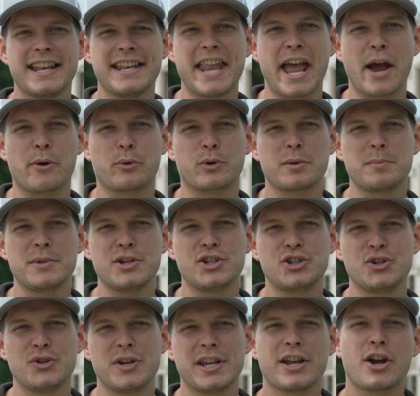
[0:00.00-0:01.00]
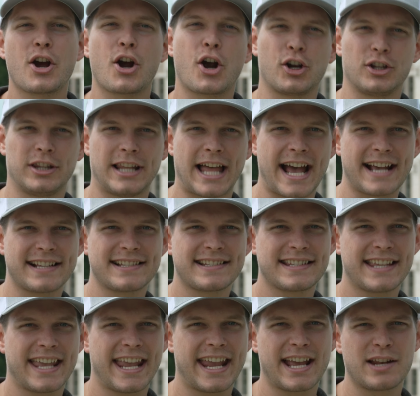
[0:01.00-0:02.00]
Now we're gonna be shooting our last
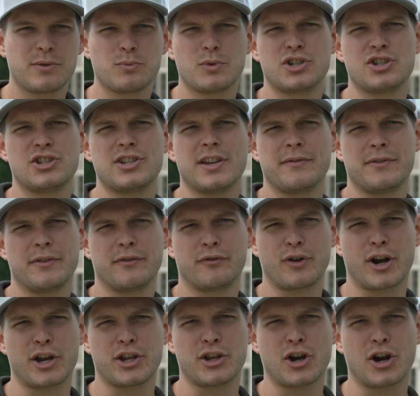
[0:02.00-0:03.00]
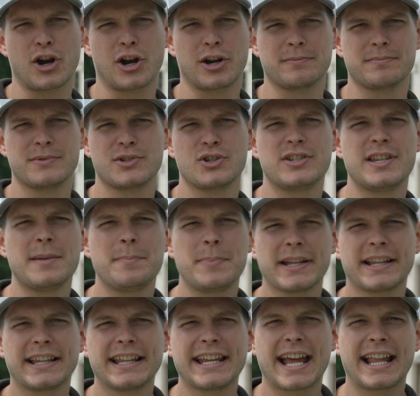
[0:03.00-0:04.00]
scan, which is of the front yard. So
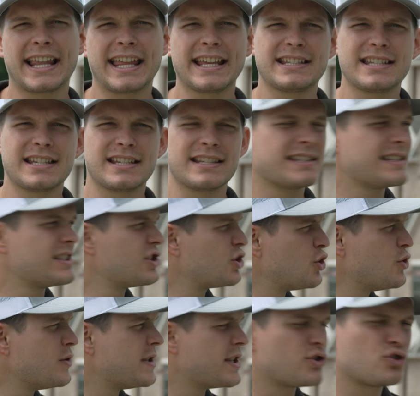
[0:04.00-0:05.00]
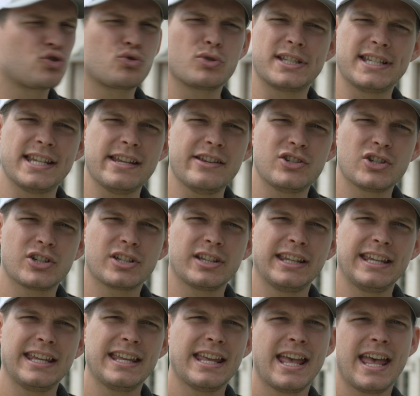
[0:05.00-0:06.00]
typically I like to choose it
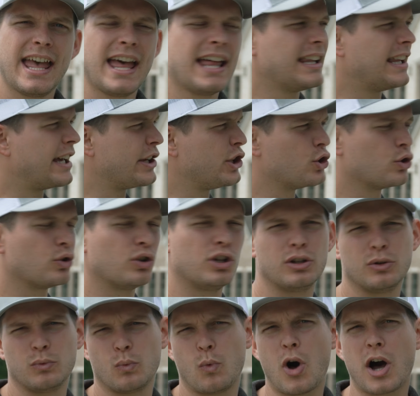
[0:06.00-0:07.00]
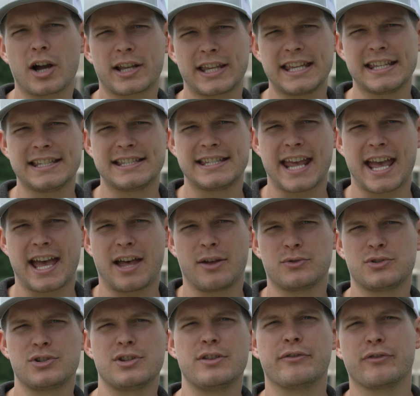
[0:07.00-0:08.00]
strategically, like you're walking
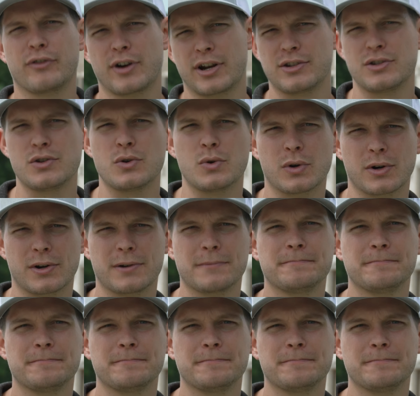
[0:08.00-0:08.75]
down to the front door.